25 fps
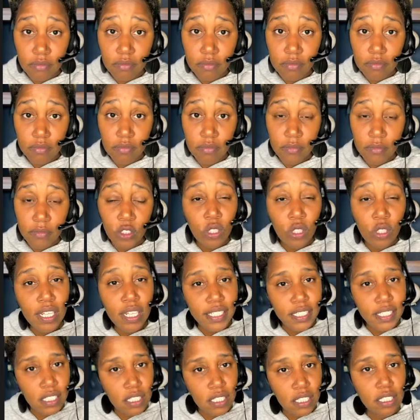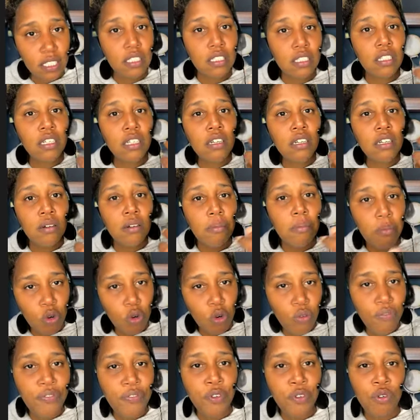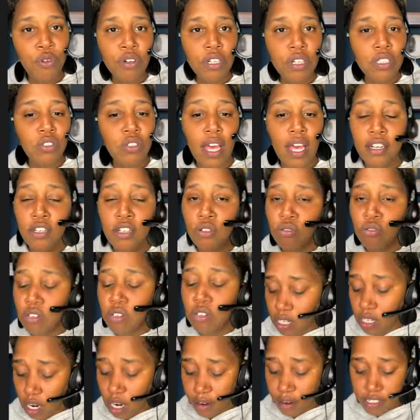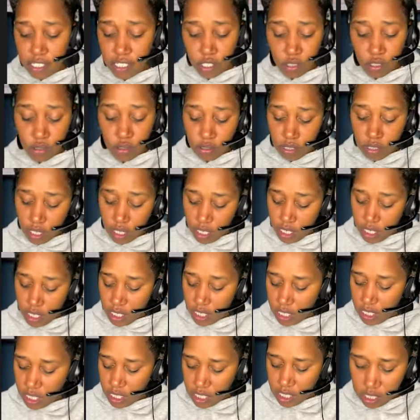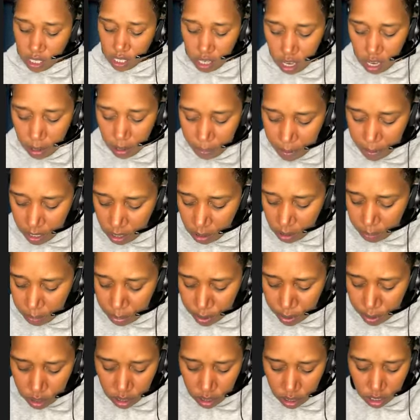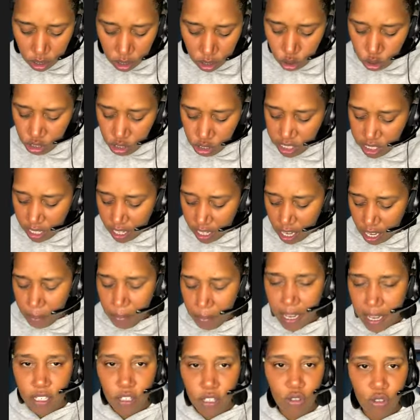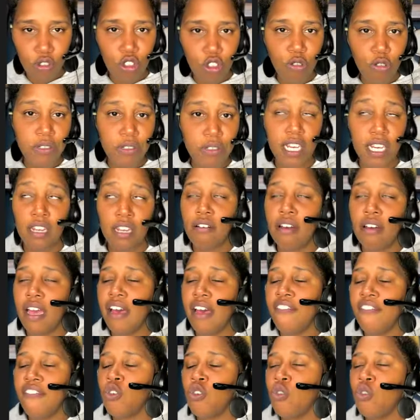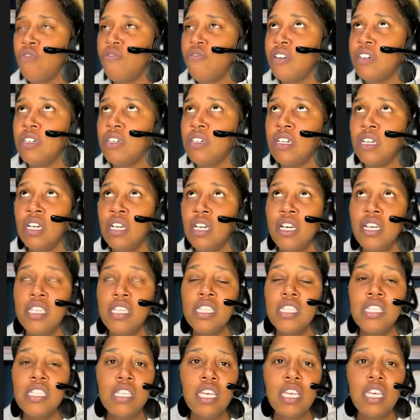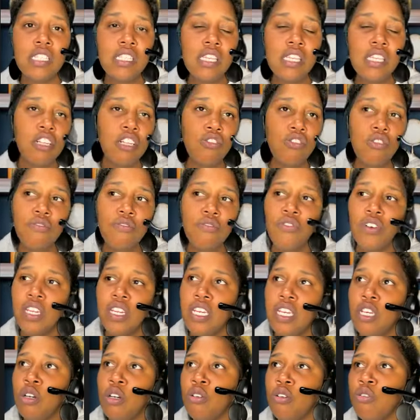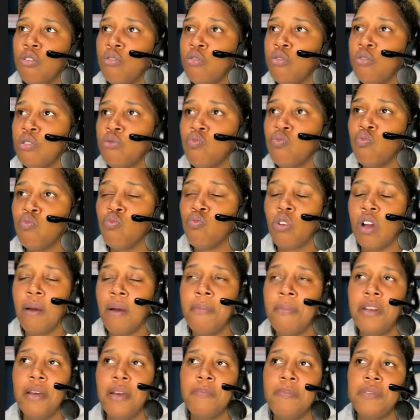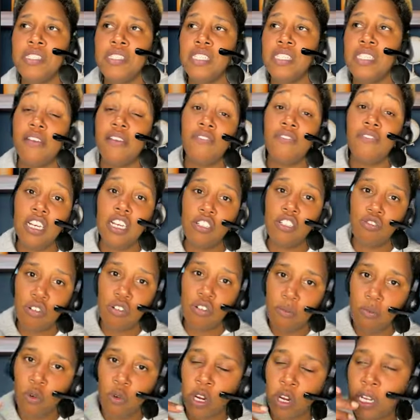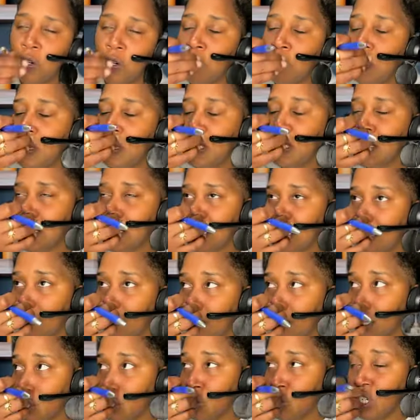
So let's just move through it. So I do encourage you to get your copy of the book. Go check out my YouTube channel. I have over 600 videos coming up to 700. I'm working on getting to 700